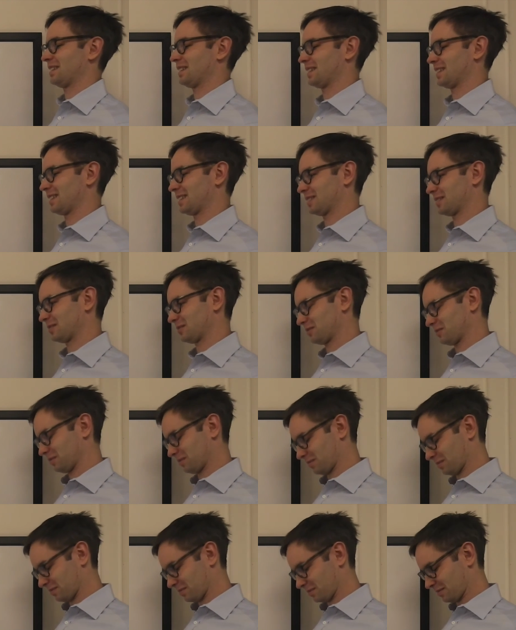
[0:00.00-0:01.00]

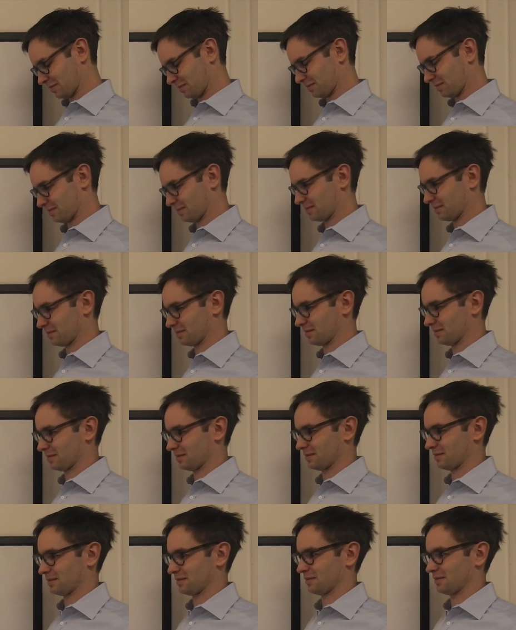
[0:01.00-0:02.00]

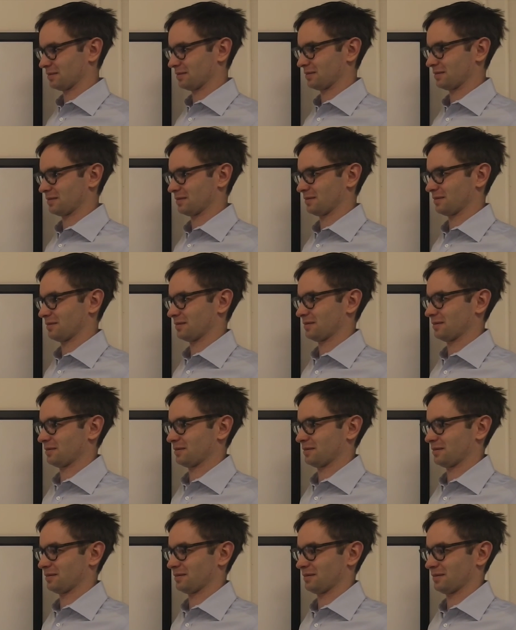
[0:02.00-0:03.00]

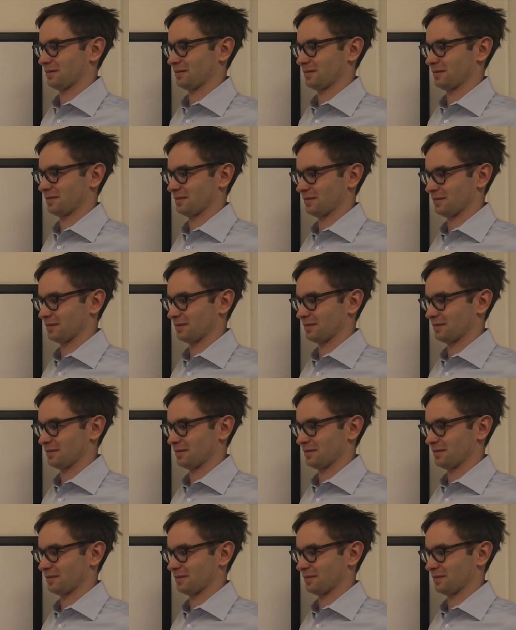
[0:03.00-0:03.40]
No one is speaking in this clip.